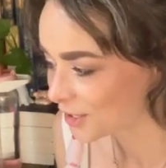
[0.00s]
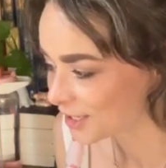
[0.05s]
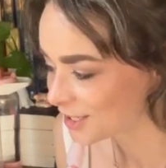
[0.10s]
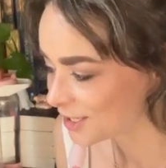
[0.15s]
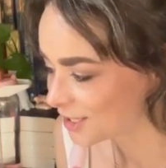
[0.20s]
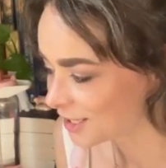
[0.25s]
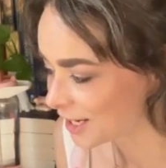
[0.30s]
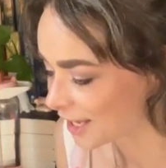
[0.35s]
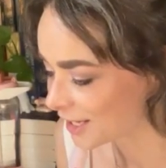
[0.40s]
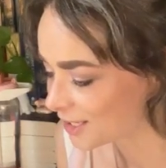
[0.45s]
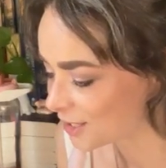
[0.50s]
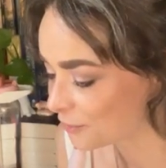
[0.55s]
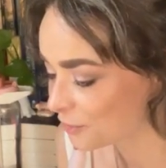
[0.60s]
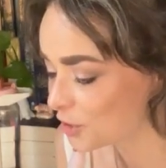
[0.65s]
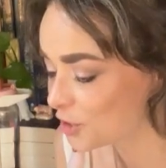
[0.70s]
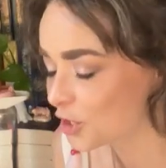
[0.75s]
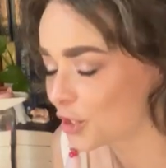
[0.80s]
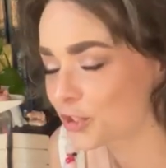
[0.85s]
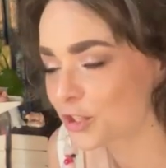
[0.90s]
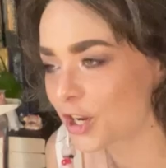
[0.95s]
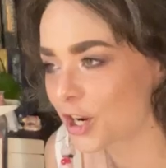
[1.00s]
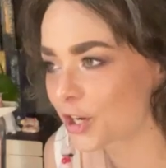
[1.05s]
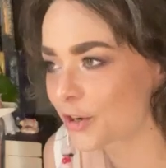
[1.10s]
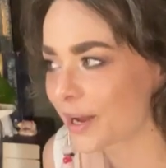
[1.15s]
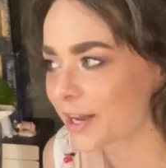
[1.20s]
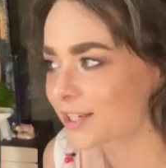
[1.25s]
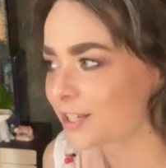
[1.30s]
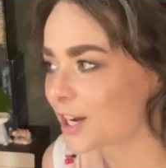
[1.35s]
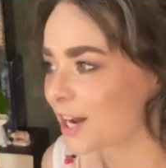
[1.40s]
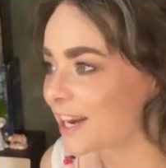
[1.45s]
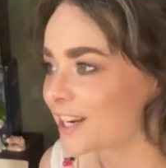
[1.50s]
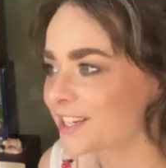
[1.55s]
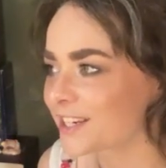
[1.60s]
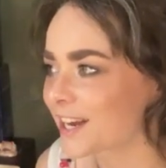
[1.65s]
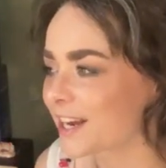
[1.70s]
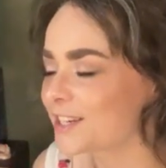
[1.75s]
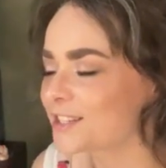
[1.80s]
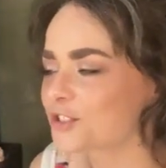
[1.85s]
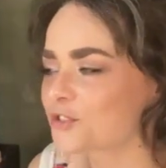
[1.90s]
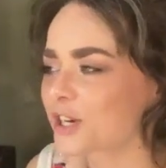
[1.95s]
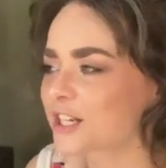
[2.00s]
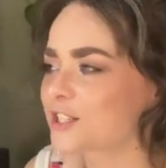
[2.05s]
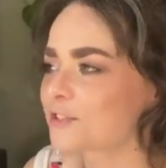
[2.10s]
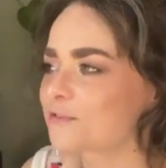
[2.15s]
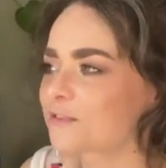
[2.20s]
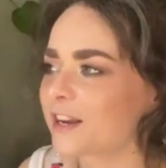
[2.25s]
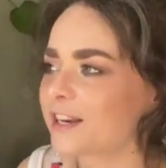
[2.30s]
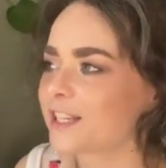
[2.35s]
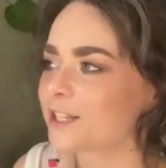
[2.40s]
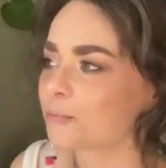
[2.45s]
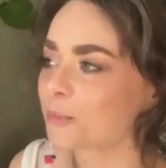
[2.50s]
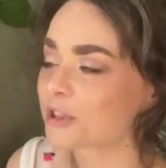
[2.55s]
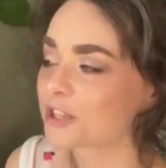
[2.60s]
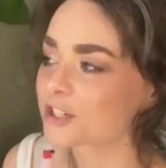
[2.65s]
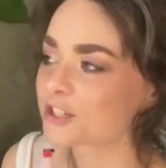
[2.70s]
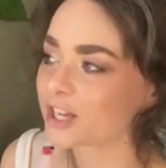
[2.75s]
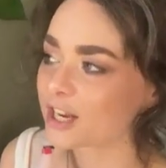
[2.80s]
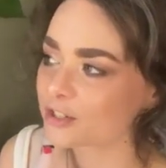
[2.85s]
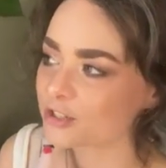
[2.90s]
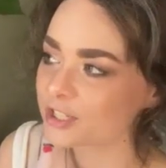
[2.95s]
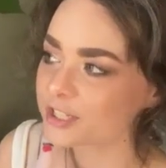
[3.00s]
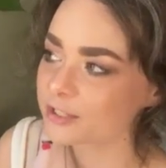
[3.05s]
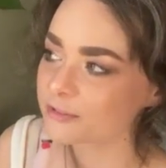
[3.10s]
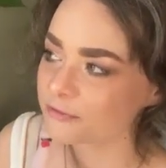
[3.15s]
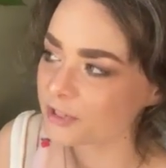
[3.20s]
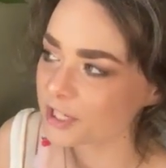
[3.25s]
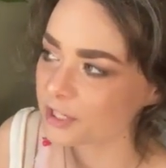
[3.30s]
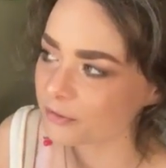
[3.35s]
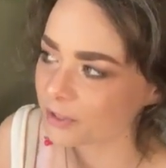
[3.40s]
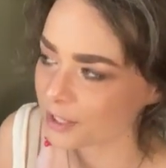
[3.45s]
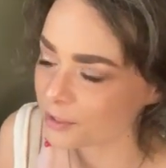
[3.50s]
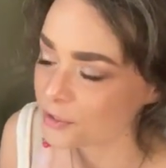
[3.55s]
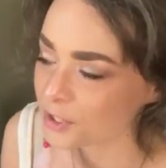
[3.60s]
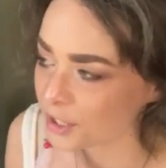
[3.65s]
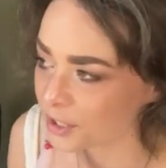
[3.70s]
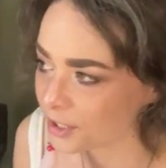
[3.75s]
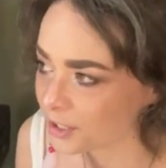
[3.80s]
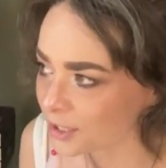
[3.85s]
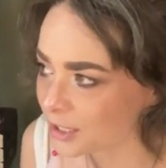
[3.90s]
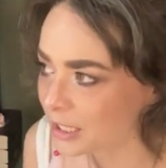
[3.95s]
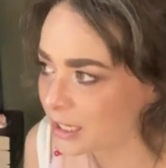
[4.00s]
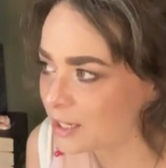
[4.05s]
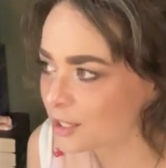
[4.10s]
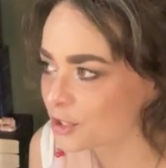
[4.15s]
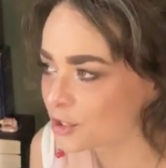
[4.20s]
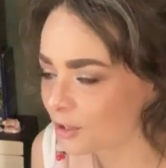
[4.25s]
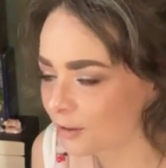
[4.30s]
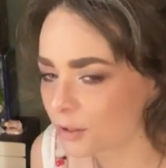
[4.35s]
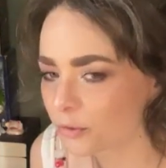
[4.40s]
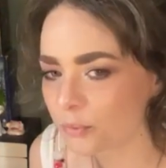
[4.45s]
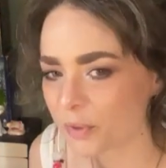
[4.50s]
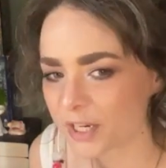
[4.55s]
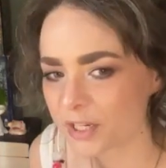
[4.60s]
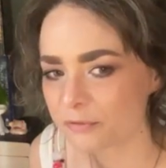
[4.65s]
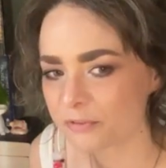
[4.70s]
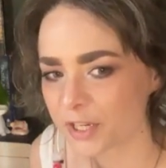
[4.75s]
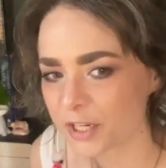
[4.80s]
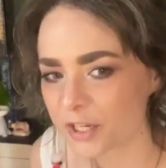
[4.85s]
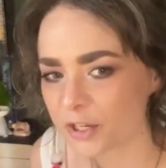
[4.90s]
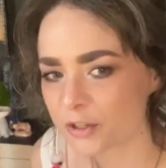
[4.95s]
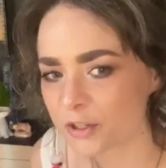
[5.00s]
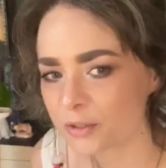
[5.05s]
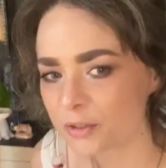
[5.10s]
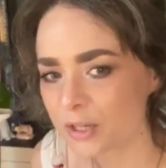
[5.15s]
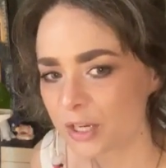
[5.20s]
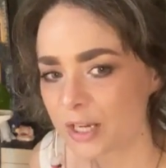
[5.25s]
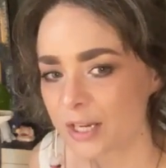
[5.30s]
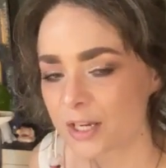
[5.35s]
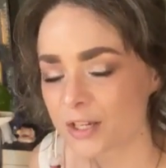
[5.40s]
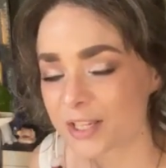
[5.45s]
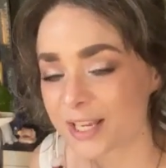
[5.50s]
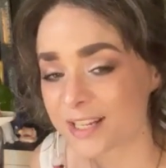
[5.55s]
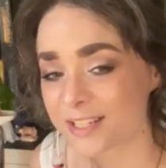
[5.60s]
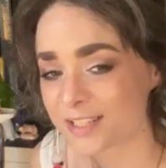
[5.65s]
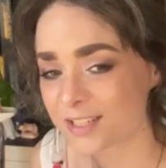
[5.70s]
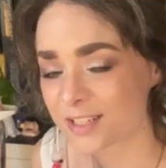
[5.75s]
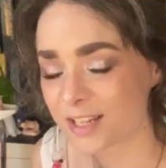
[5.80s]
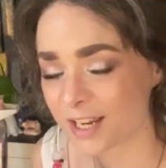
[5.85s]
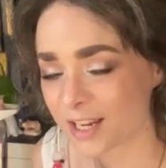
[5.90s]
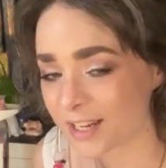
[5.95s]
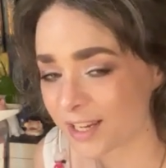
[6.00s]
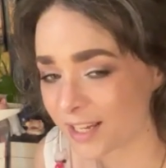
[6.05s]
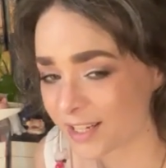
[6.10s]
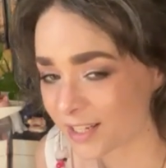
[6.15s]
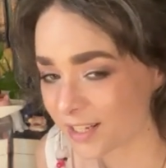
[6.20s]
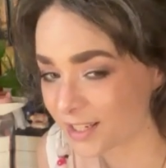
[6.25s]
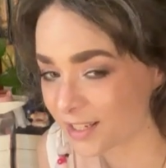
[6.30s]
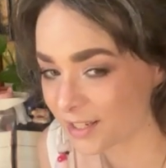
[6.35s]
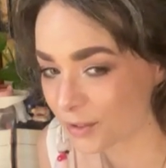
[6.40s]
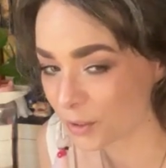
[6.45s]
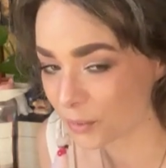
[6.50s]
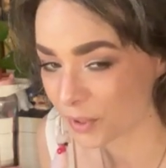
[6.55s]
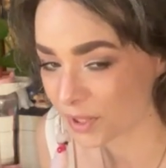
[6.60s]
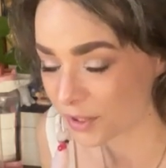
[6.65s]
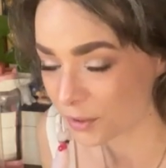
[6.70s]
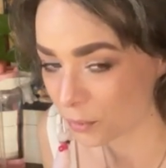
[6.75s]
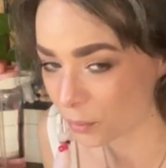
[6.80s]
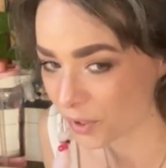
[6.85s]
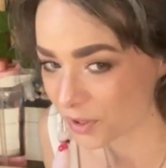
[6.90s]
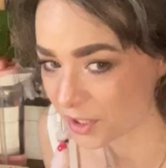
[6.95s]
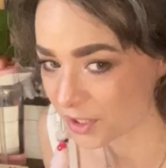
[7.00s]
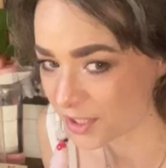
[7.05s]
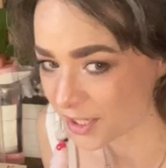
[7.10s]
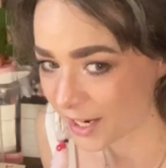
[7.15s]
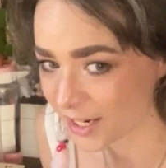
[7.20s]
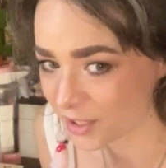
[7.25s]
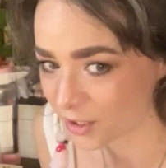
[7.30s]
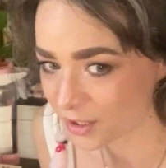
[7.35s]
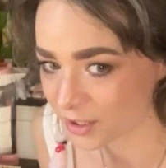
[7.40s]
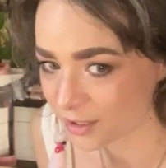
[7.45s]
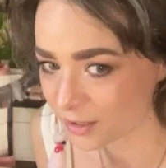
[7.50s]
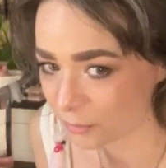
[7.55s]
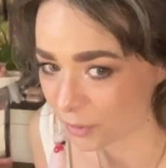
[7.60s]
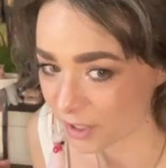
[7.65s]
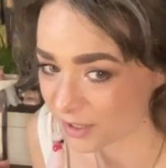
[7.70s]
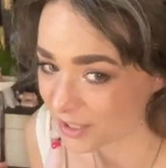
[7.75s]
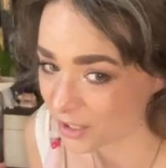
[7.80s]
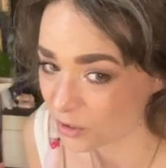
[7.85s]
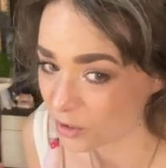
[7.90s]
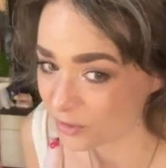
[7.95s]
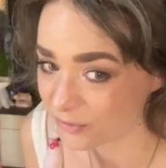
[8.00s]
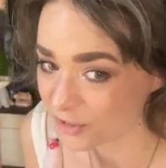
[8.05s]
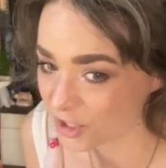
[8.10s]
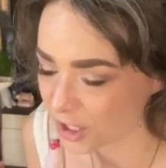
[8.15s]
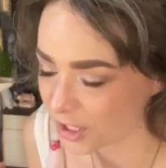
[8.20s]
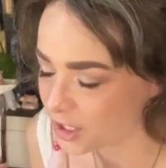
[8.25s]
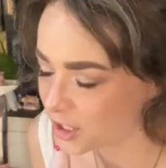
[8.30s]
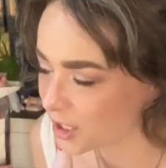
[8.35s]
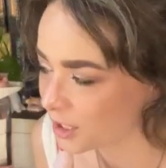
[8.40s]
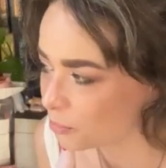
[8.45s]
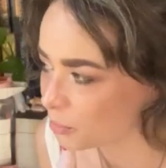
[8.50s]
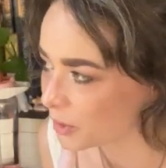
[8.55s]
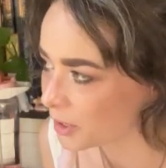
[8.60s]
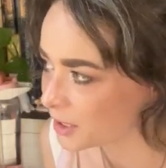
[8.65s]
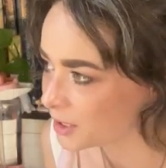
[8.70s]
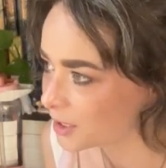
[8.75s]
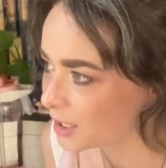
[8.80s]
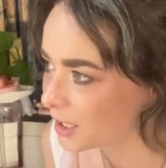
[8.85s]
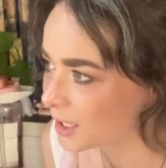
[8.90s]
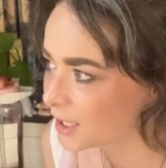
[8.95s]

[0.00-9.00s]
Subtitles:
internet. If you don't know, I tried to find it, but there's actually a video out there. Someone made a video and with the title. They could have changed it, but